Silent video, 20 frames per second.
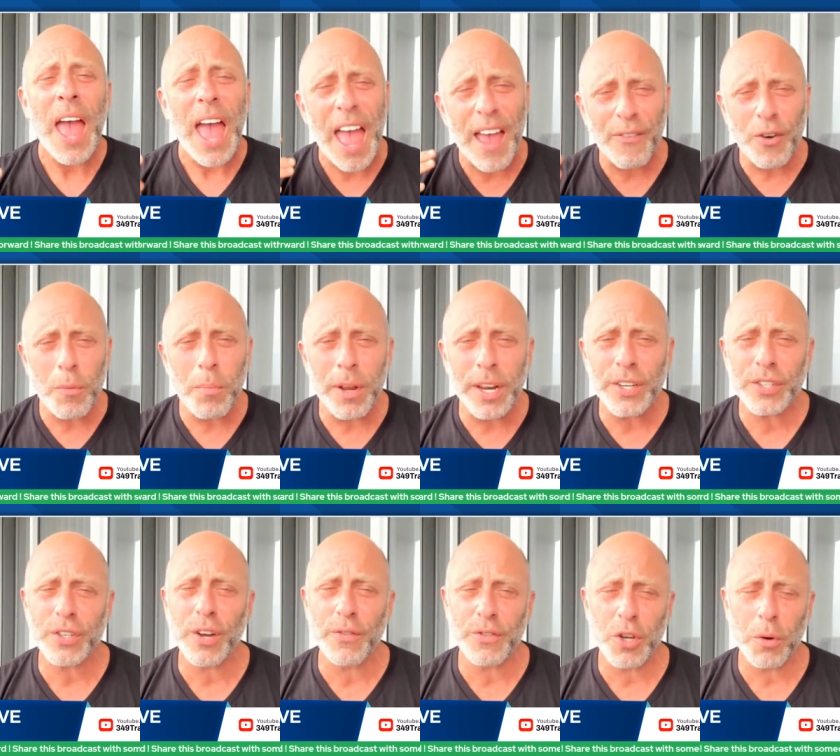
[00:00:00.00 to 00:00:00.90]
Everybody
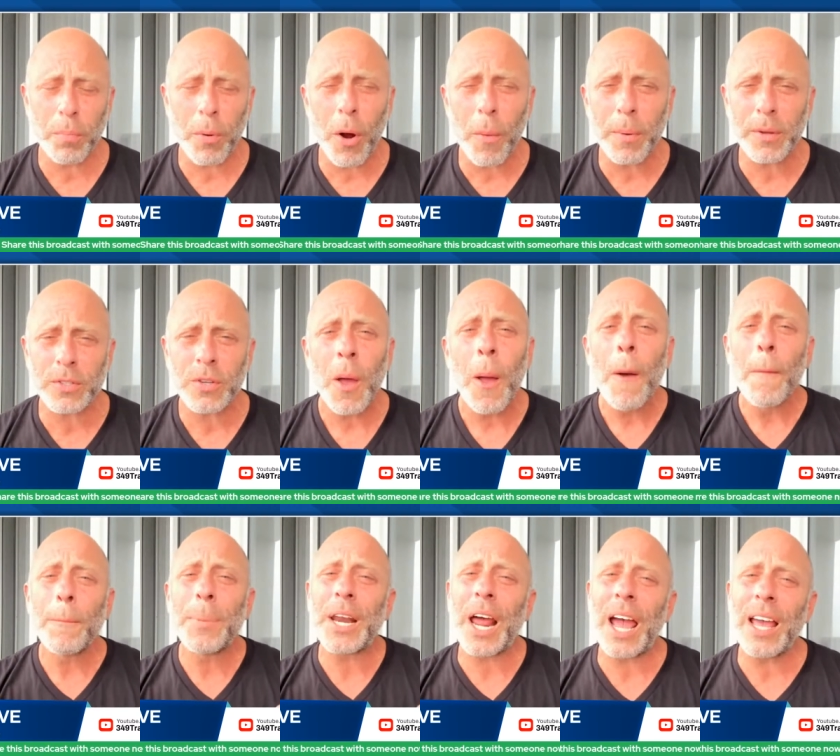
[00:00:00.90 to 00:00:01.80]
serves their purpose,
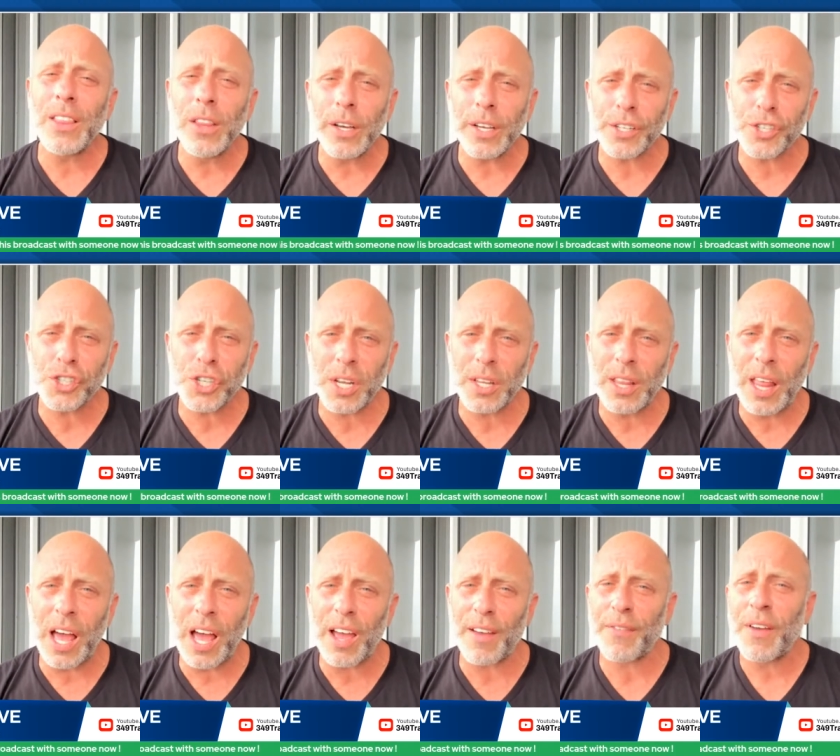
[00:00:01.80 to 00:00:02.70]
but I look at shit
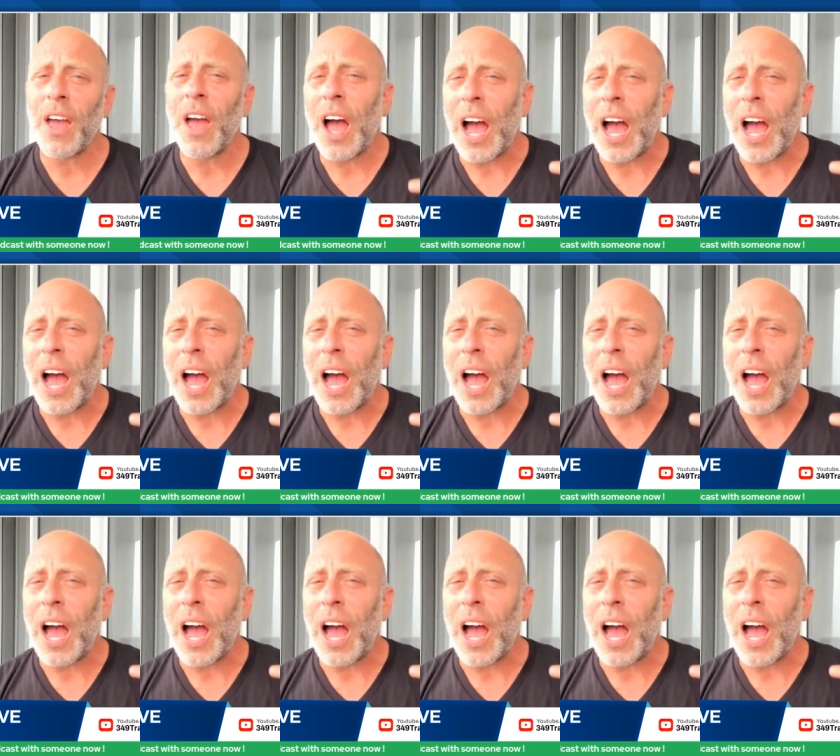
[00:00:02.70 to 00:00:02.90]
live.